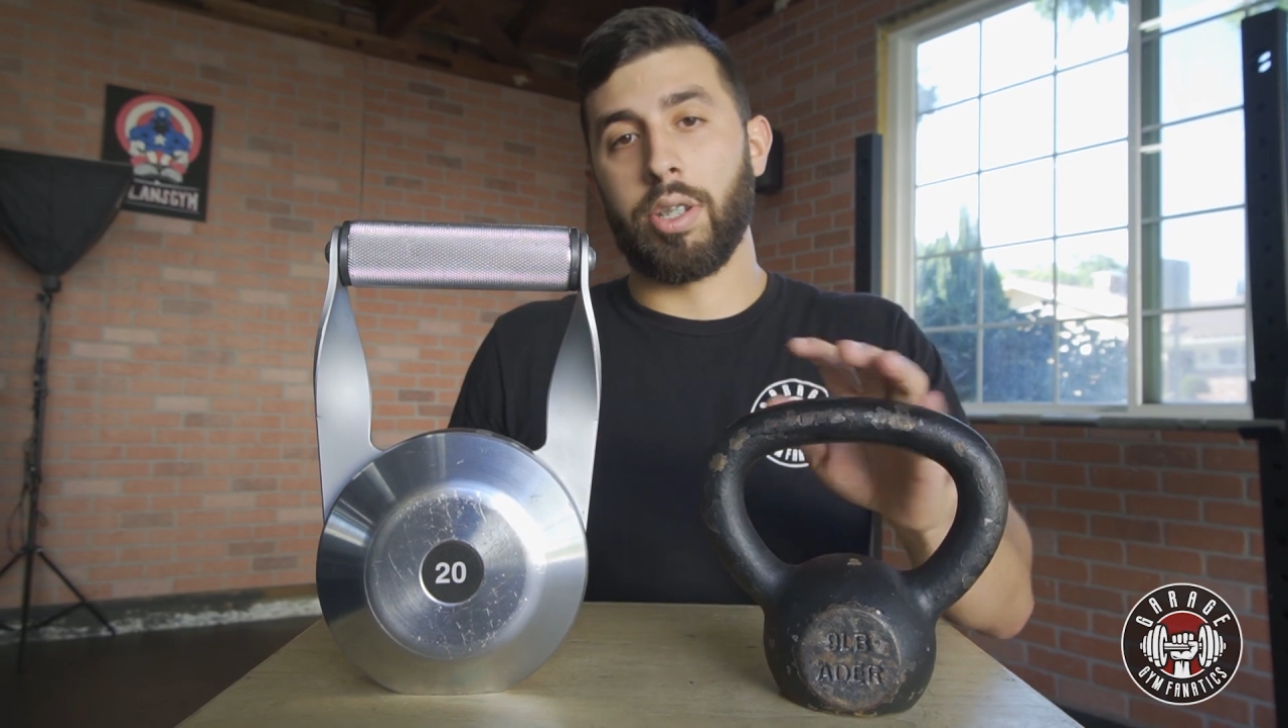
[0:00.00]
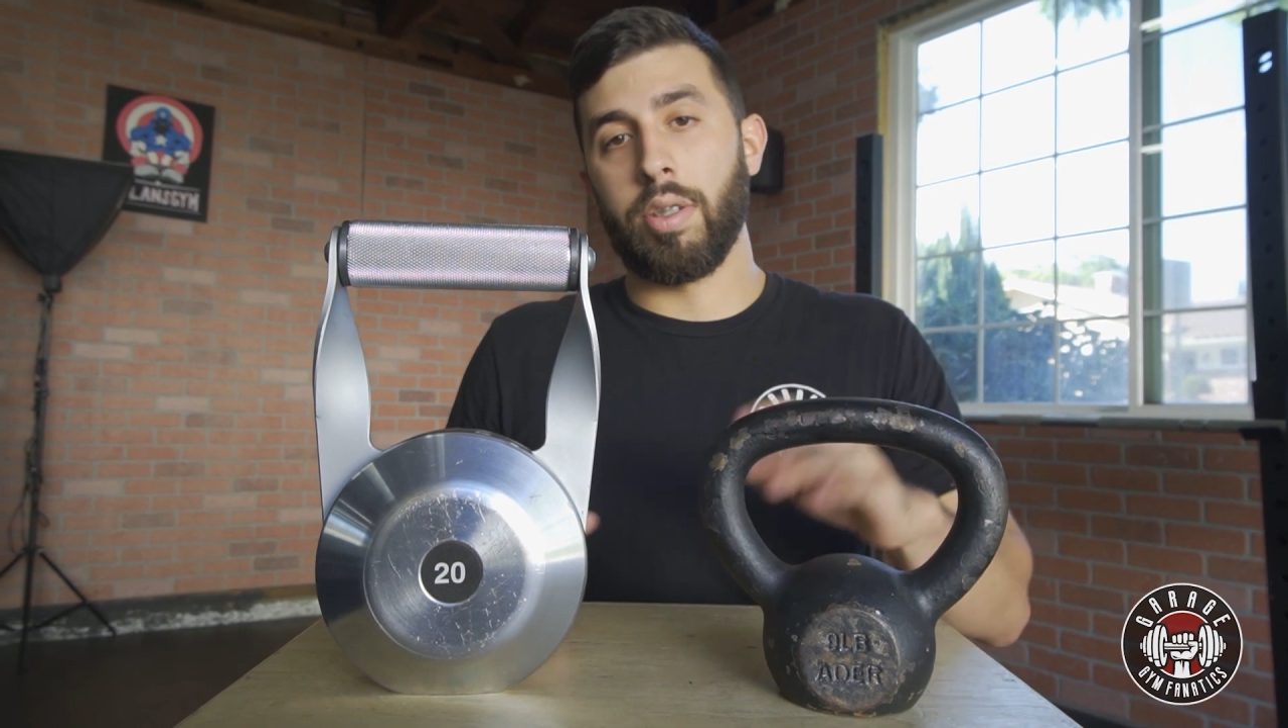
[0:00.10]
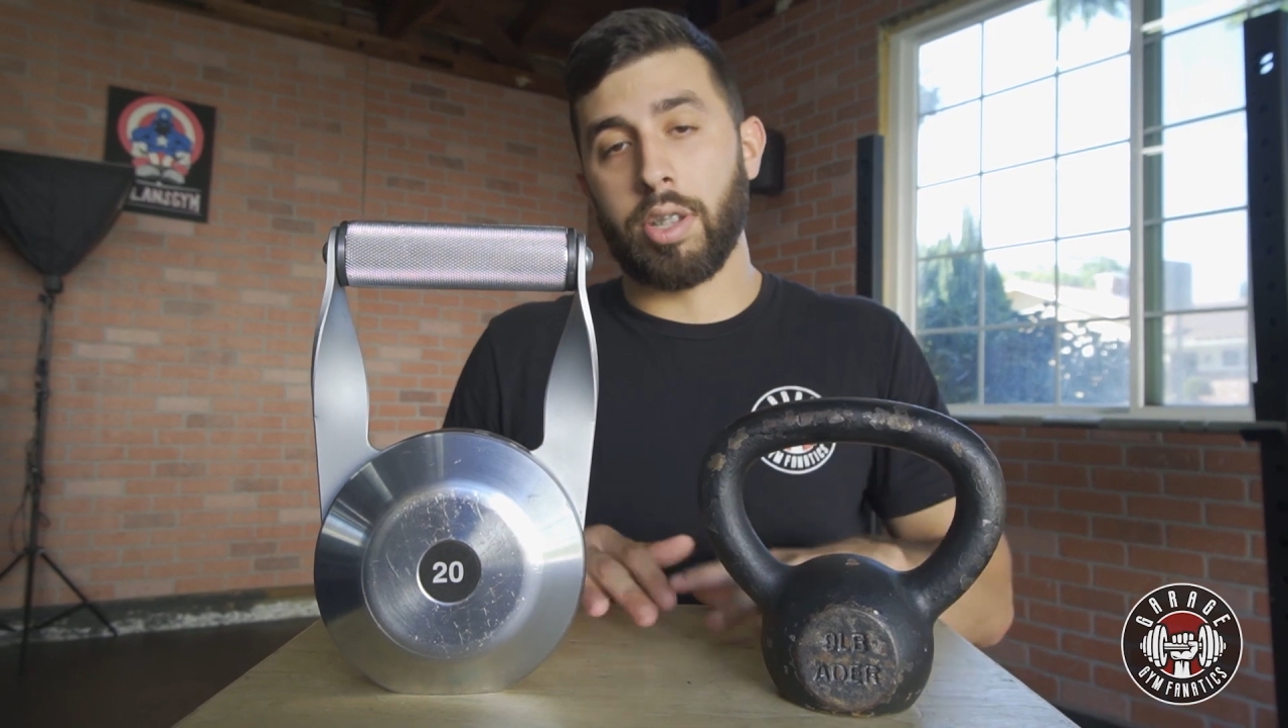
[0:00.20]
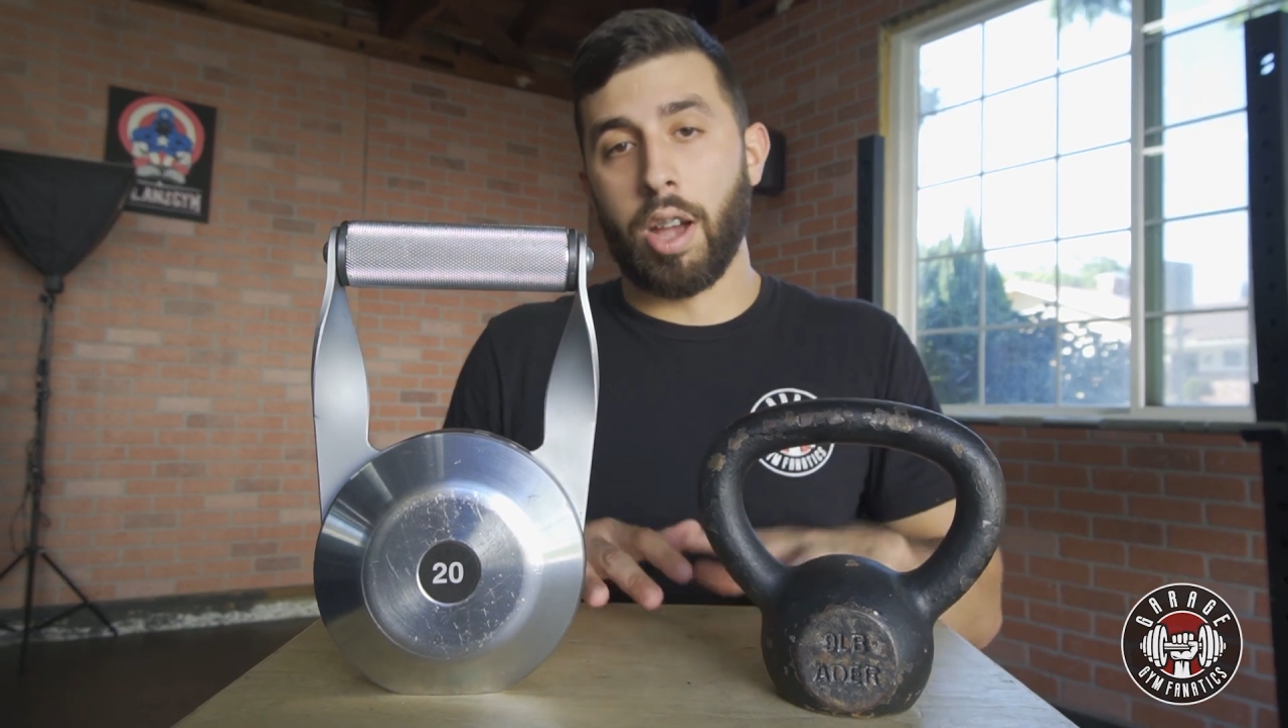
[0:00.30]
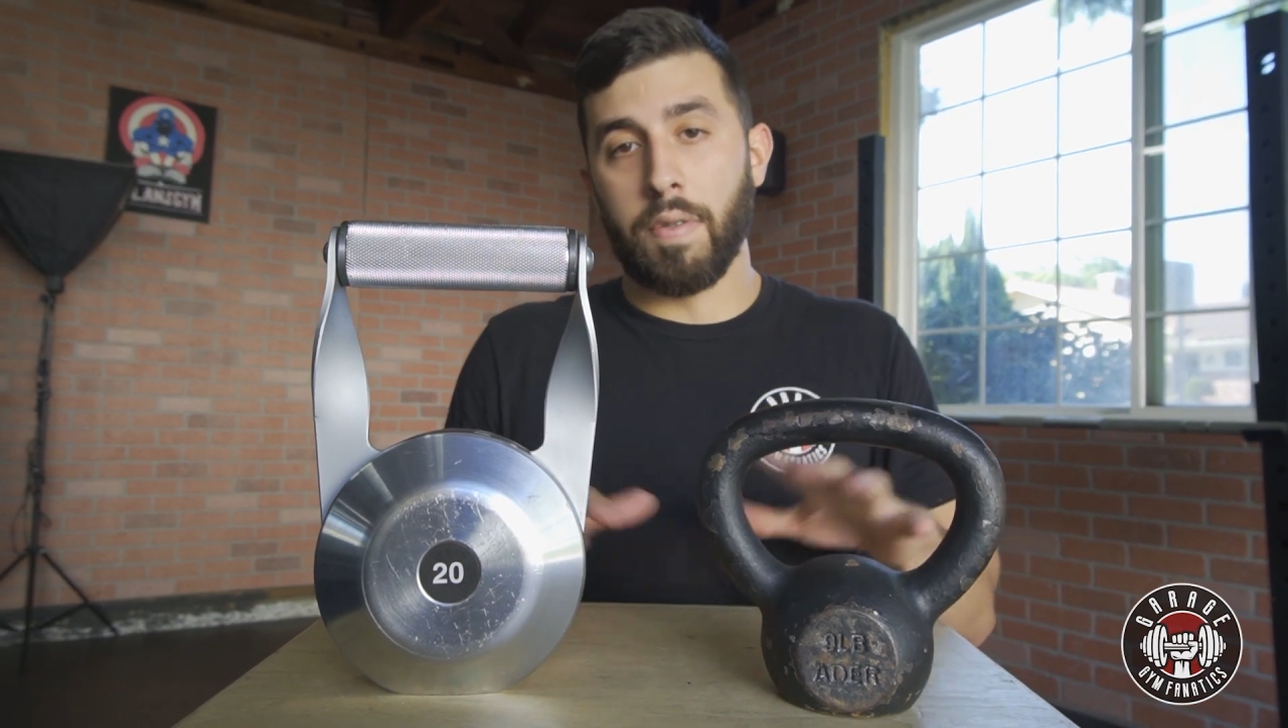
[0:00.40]
So
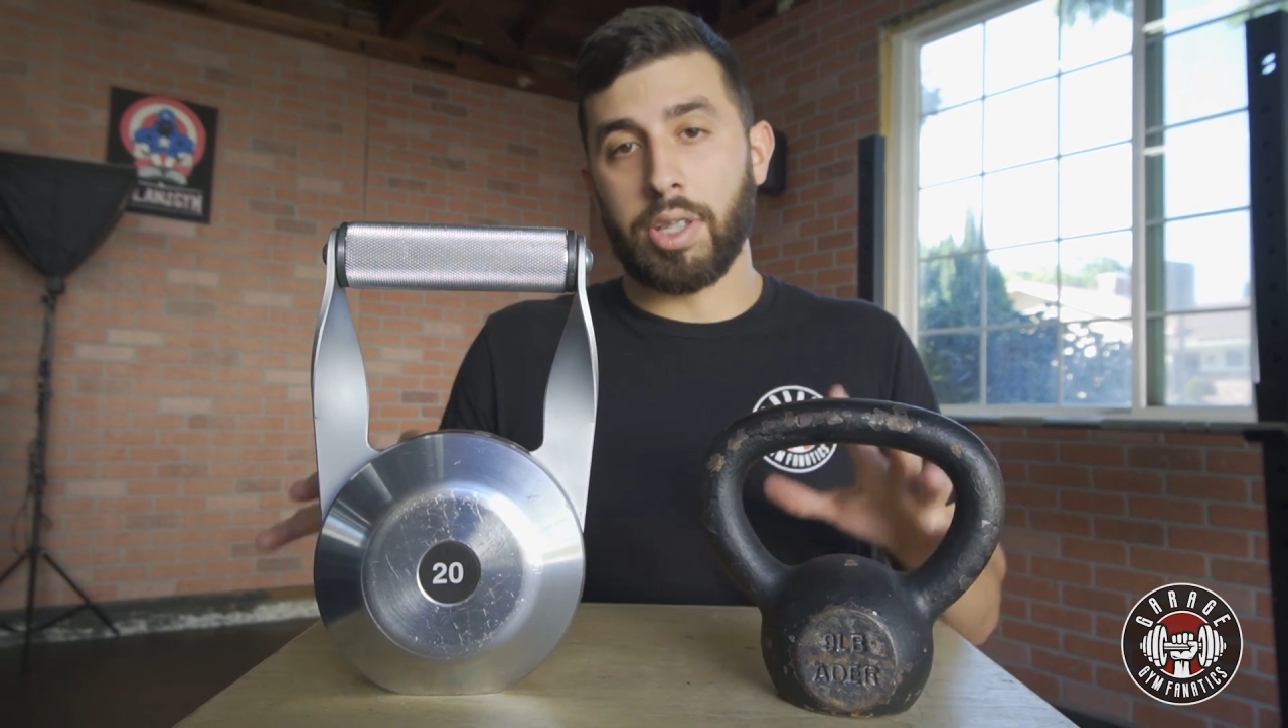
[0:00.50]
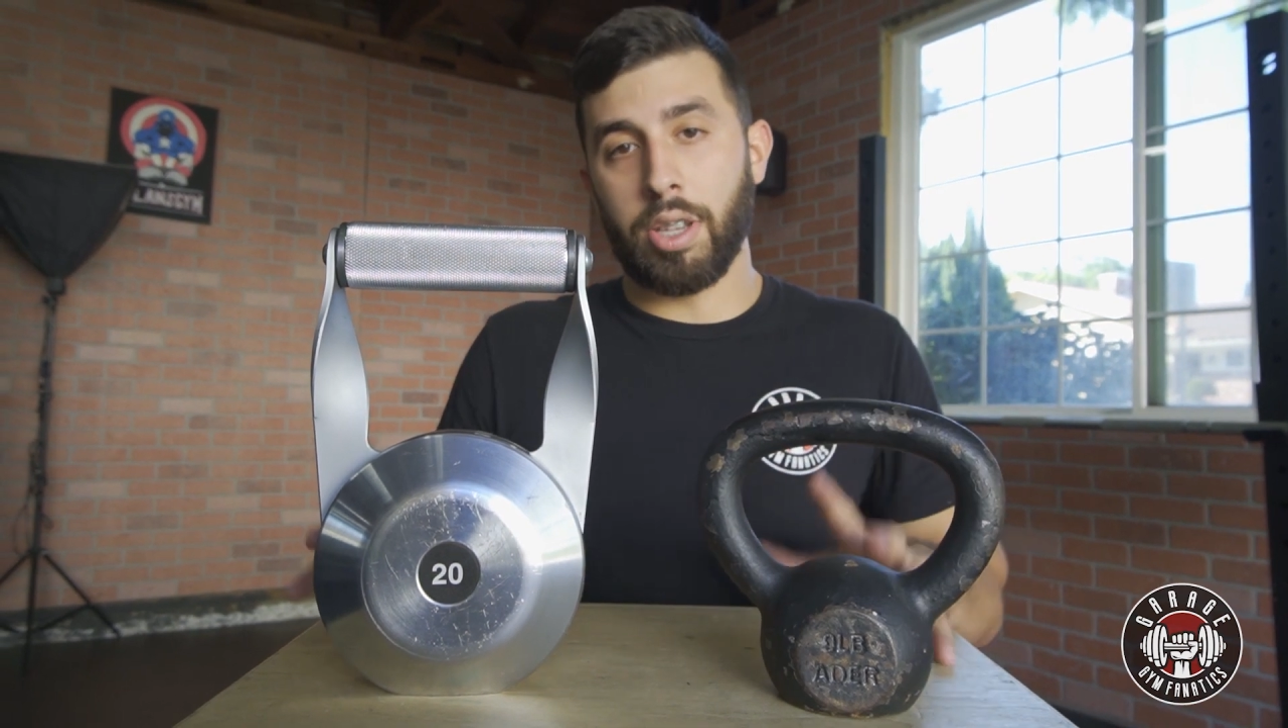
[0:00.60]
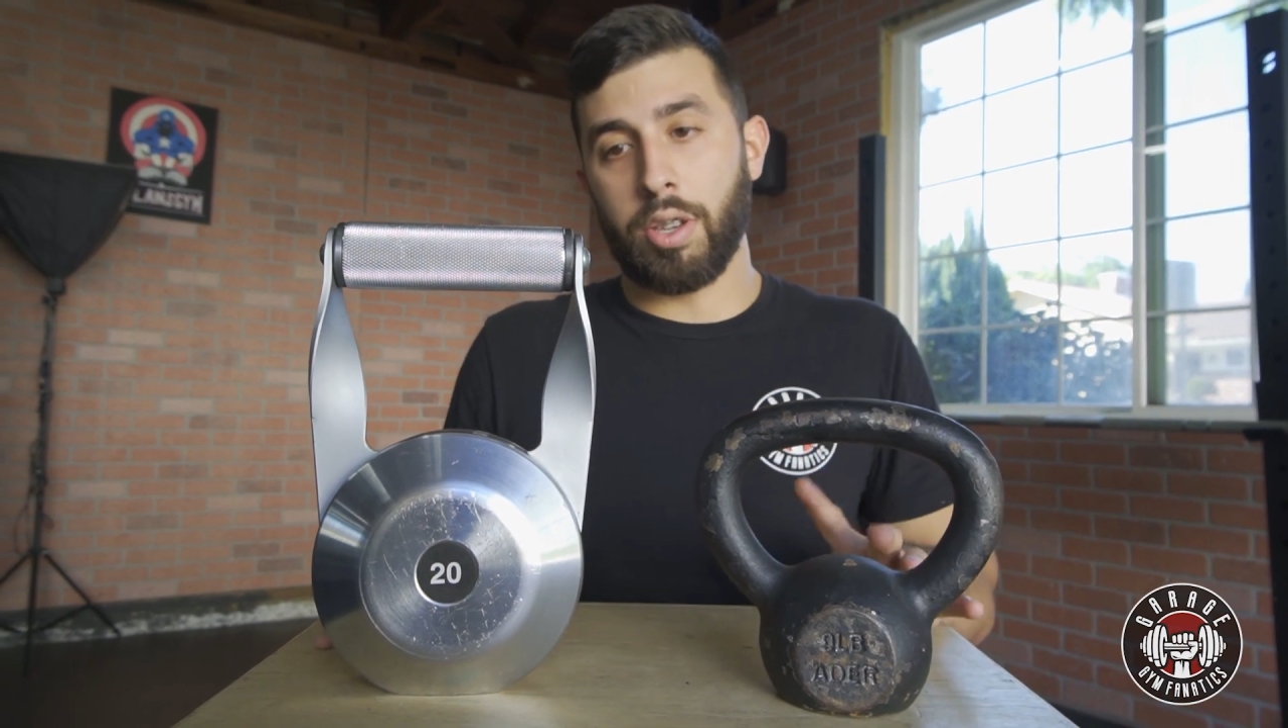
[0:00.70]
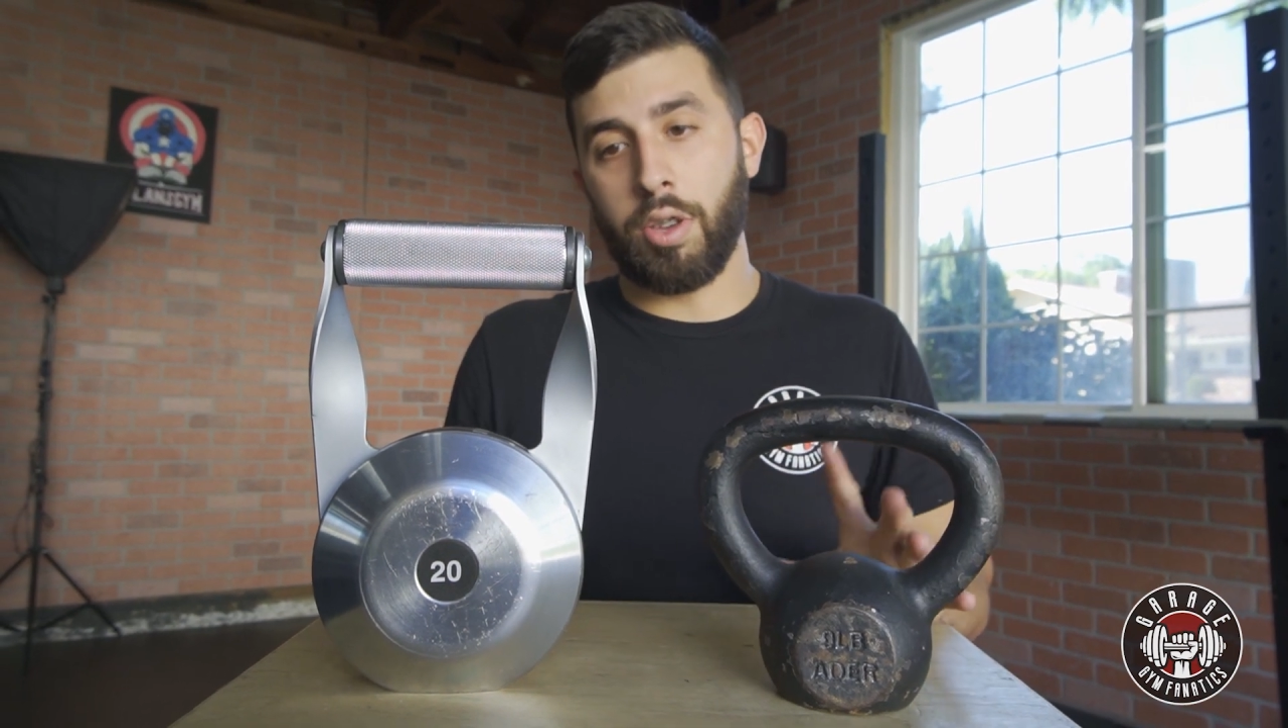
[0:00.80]
there's obviously